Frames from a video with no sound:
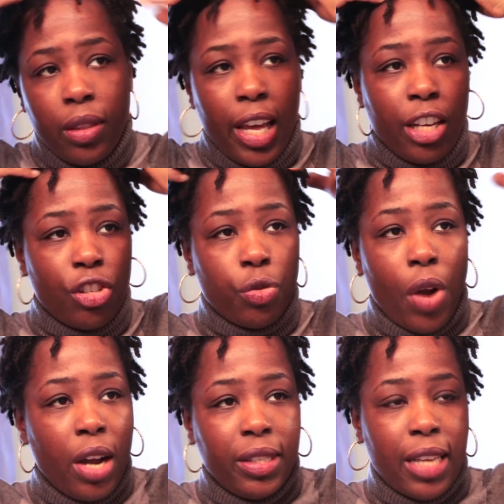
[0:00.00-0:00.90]
they
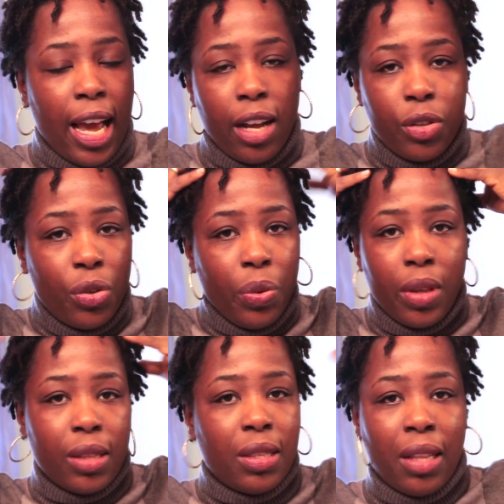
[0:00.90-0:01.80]
shrunk down to
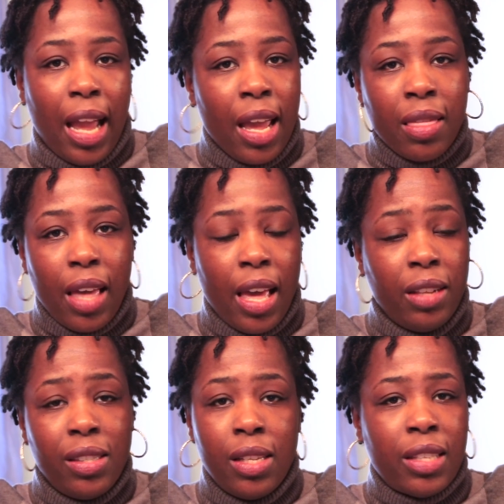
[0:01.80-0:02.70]
this length,
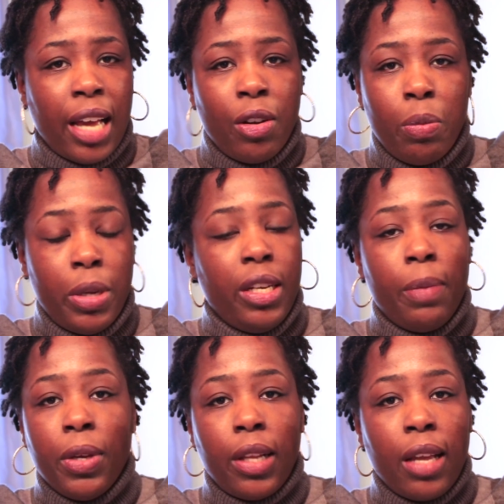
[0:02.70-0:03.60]
and since I don't
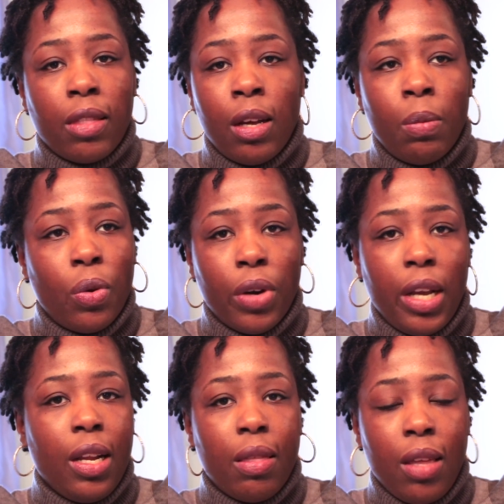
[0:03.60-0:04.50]
manipulate them or
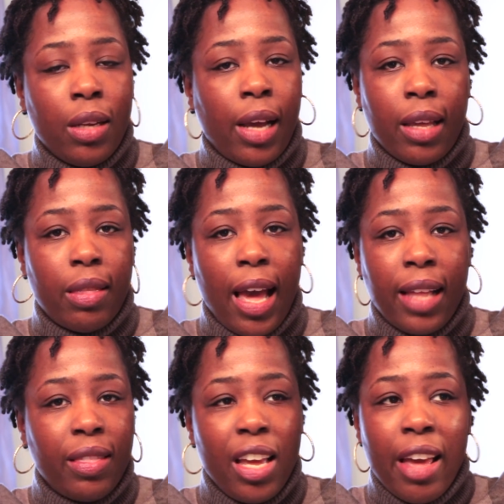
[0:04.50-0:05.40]
anything like
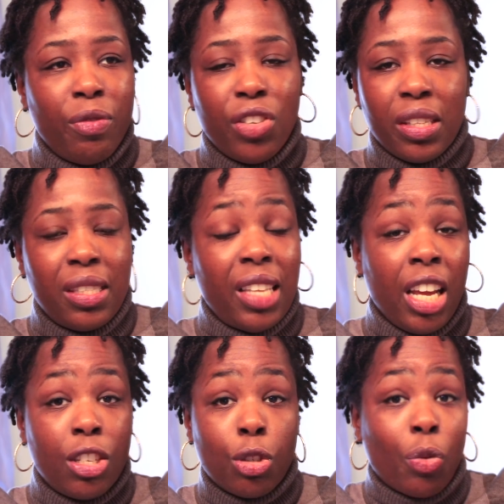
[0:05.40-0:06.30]
that, they have just
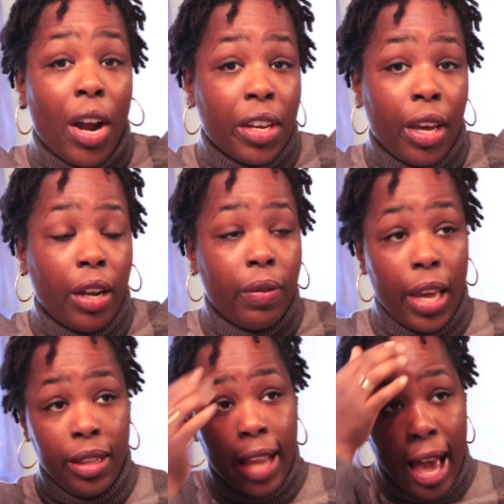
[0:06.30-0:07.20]
stayed shrunken.
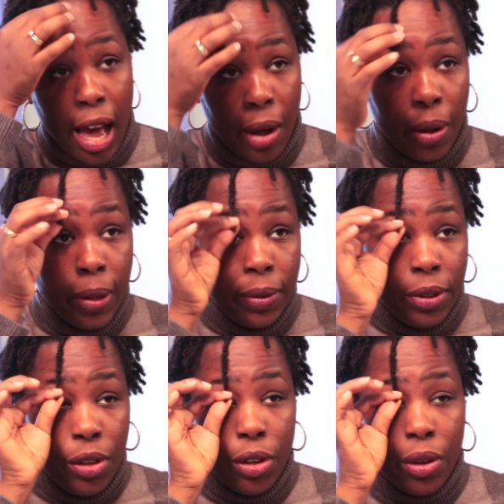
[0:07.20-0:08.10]
And now,
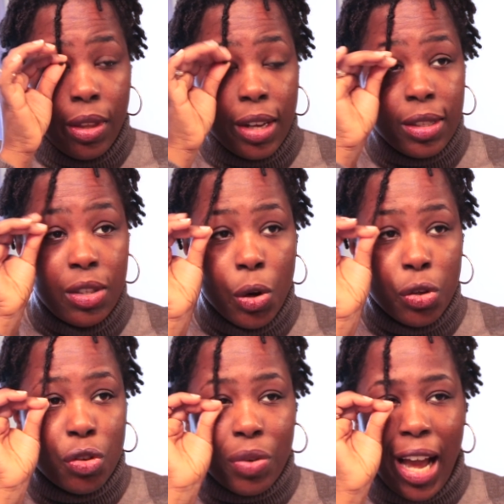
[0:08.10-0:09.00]
there's no
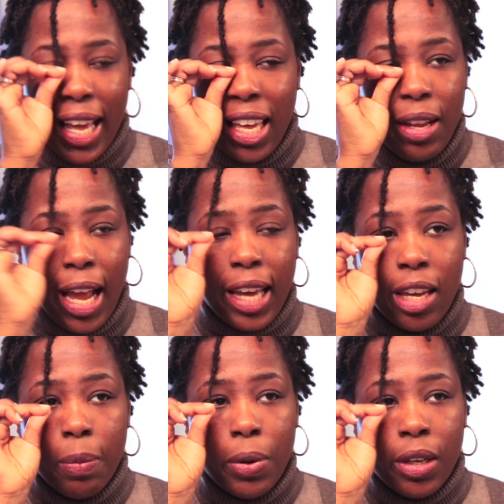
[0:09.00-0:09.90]
stretch. I
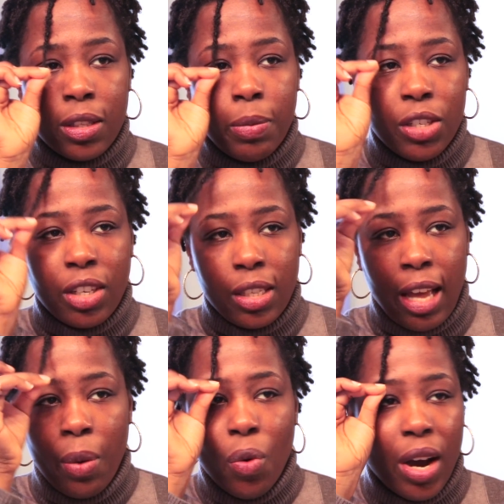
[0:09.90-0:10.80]
can pull as much as
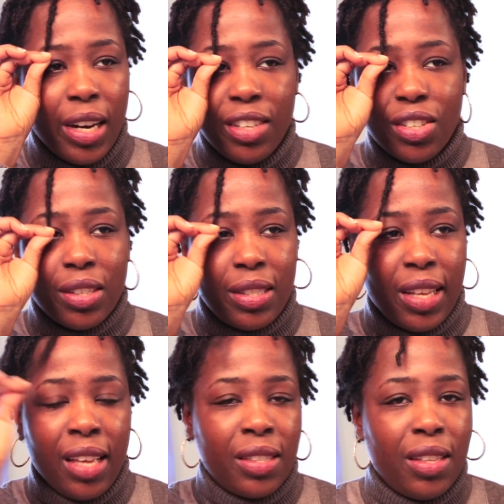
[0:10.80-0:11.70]
I want. It just
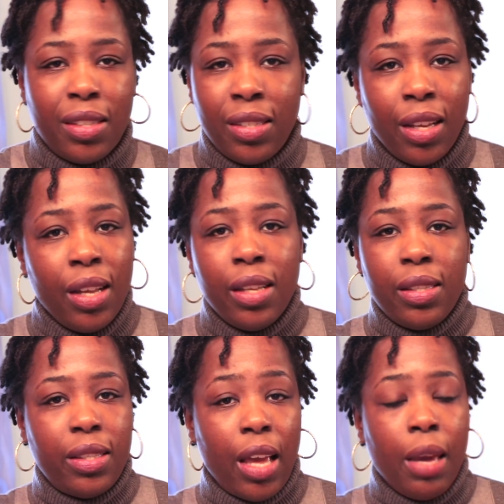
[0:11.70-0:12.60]
stays this
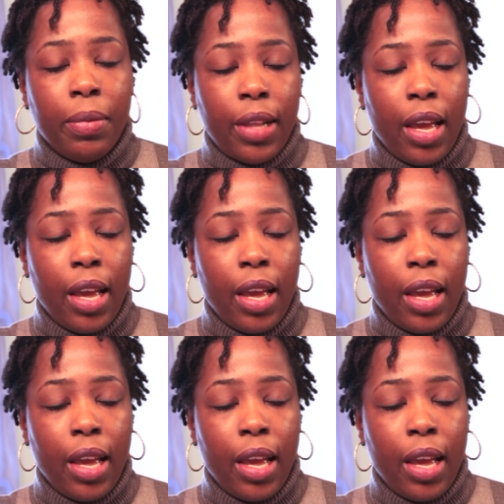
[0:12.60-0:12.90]
same